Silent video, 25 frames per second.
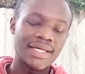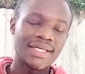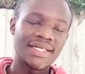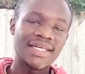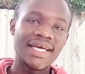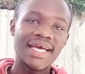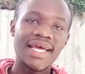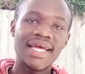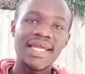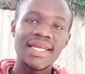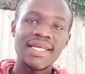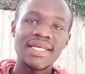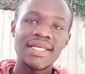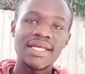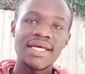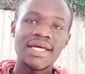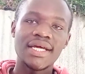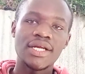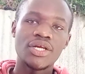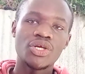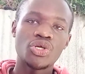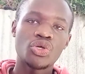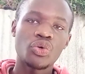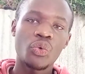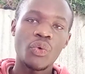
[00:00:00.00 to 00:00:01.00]

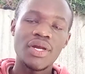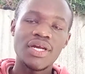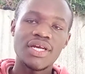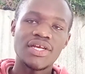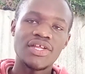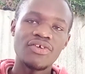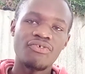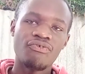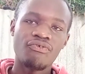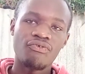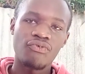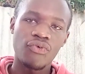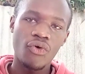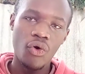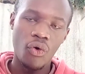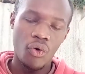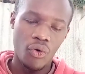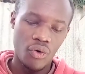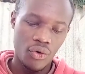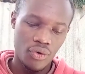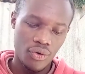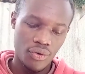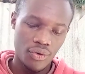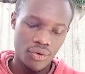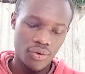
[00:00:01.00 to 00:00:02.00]
1024
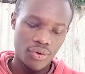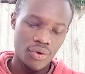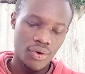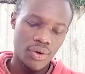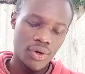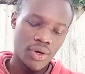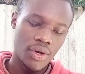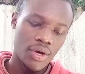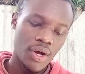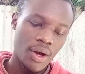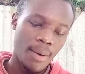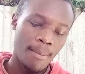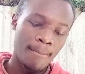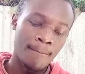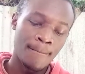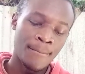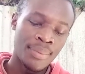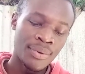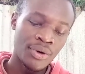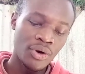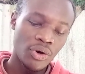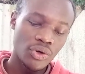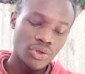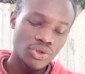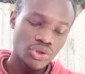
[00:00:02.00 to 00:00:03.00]

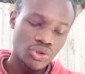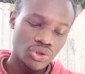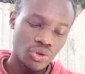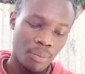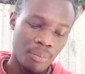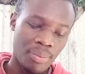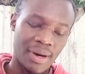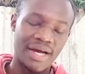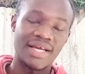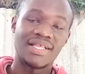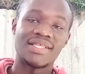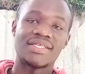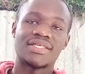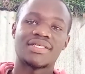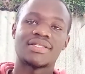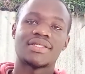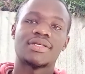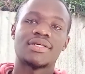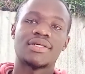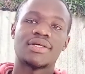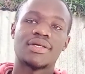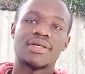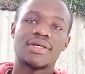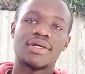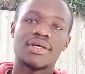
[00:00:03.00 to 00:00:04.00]
Brontobytes
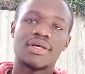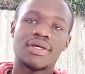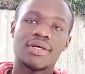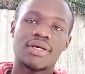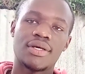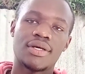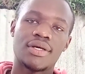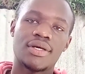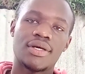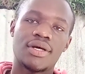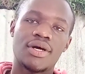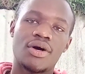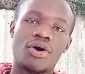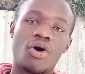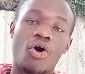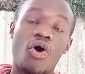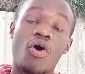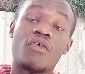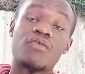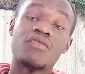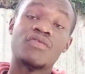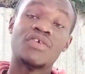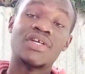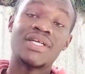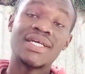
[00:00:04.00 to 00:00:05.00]

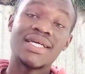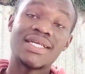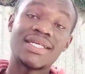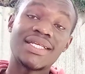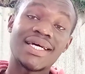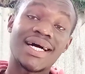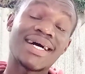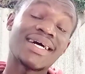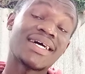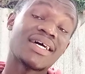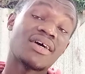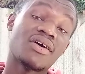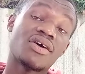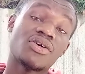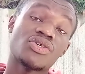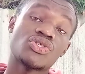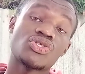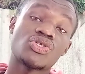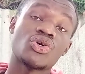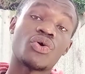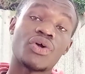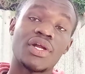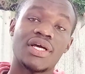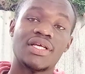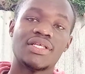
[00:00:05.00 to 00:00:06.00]
of data
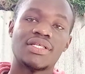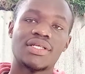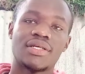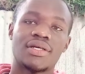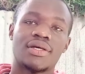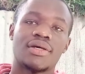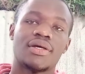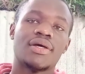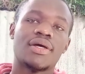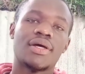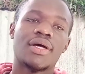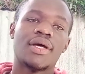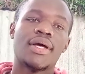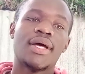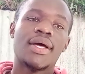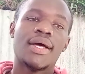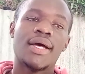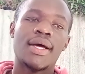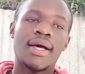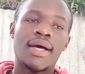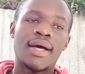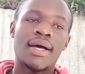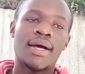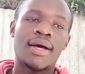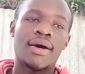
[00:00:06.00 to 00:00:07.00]
storage.
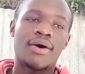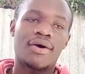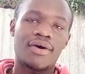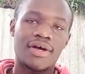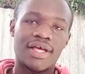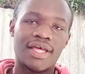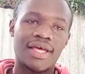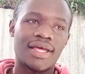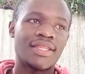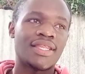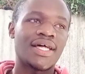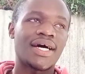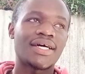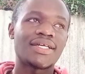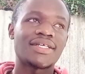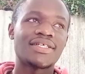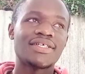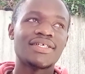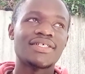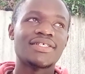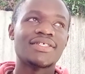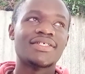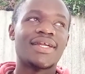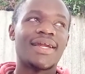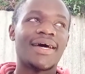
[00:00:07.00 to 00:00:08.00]
Okay, that
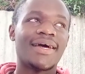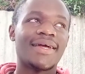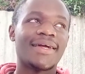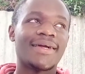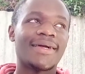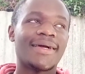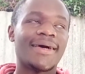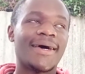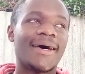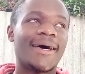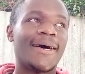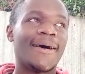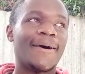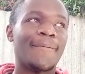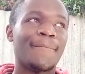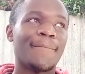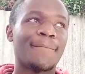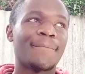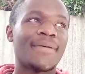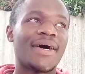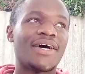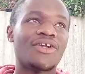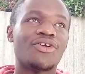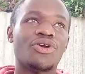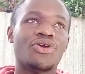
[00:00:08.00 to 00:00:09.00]
is like
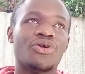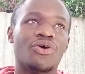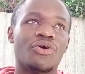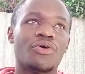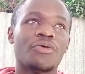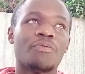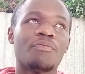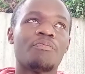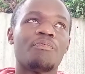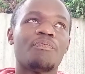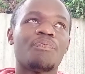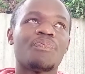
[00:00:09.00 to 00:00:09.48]
I don't know.